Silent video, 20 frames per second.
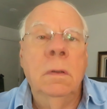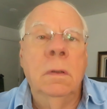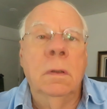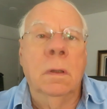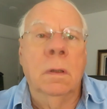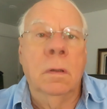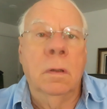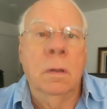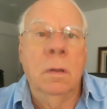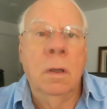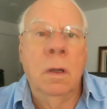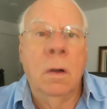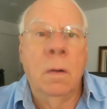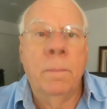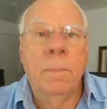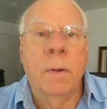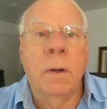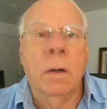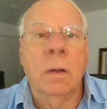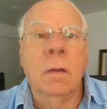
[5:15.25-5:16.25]
and to
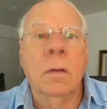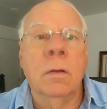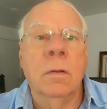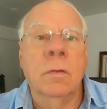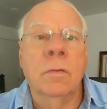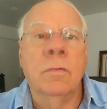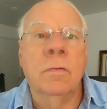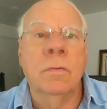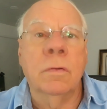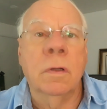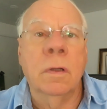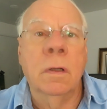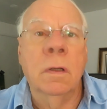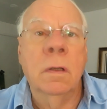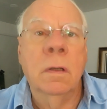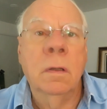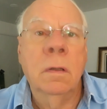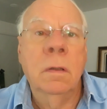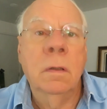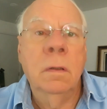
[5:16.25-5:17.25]
help our country
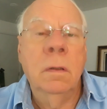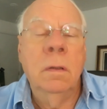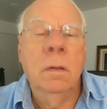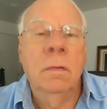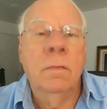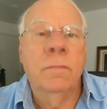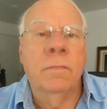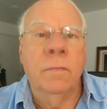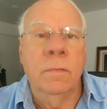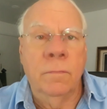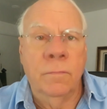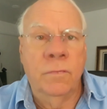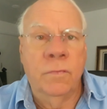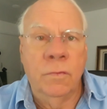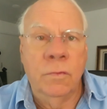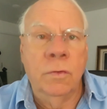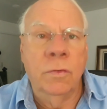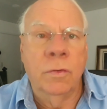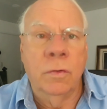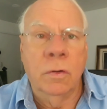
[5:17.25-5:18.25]
from
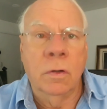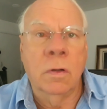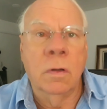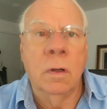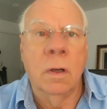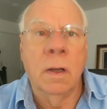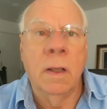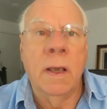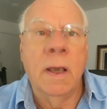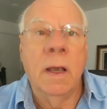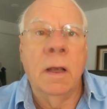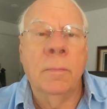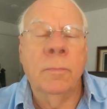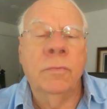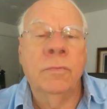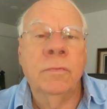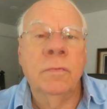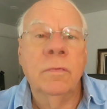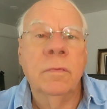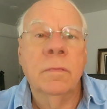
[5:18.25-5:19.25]
further
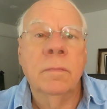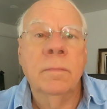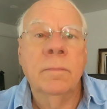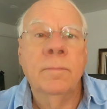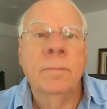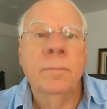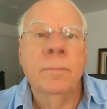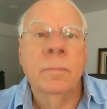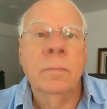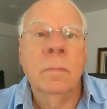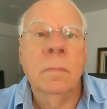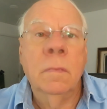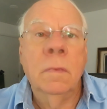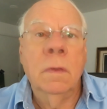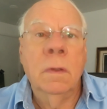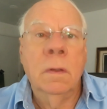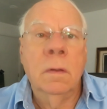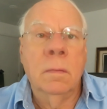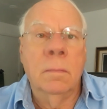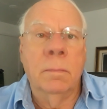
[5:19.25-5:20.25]
collapse
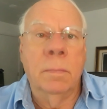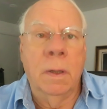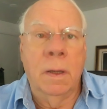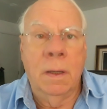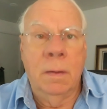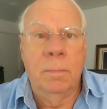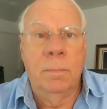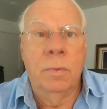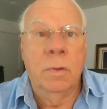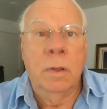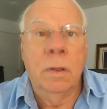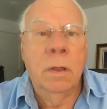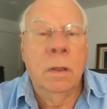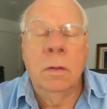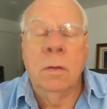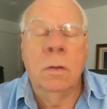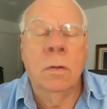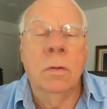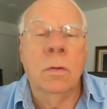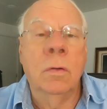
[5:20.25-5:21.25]
by
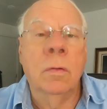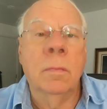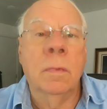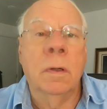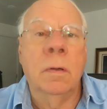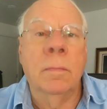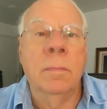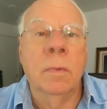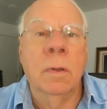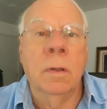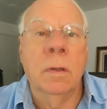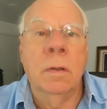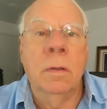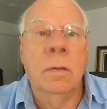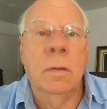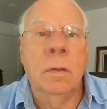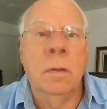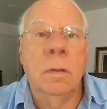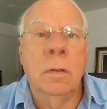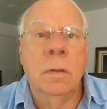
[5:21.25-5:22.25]
bringing home our
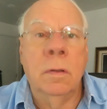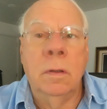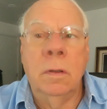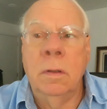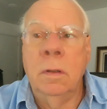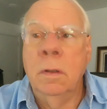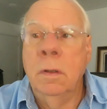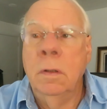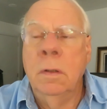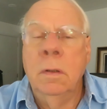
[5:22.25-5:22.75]
military